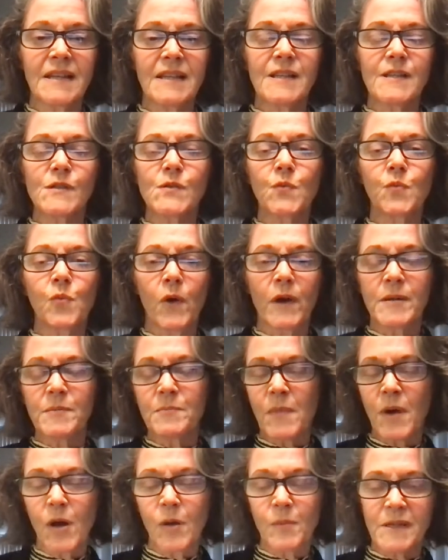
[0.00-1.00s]
is one
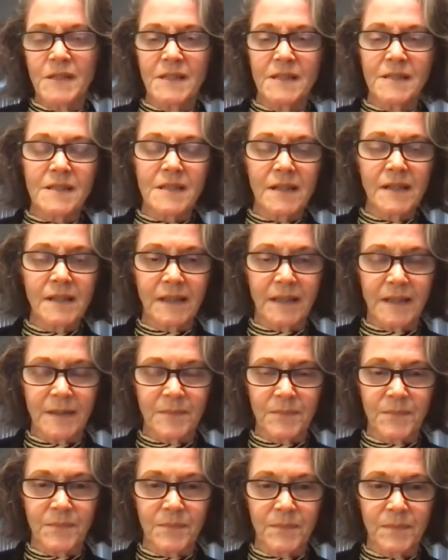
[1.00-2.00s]
moment in time.